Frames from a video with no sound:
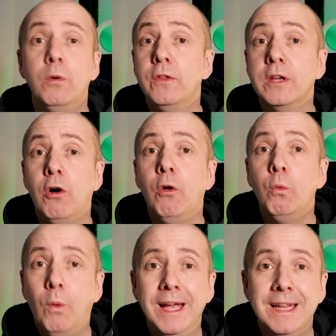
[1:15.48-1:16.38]
what they
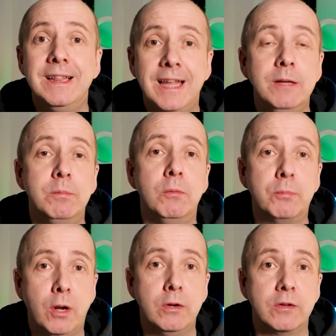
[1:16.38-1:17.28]
call white label
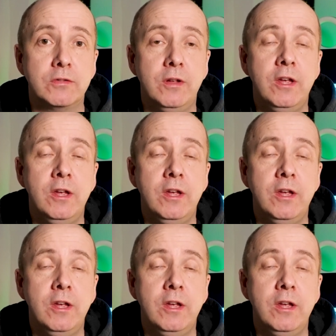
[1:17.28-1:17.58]
products.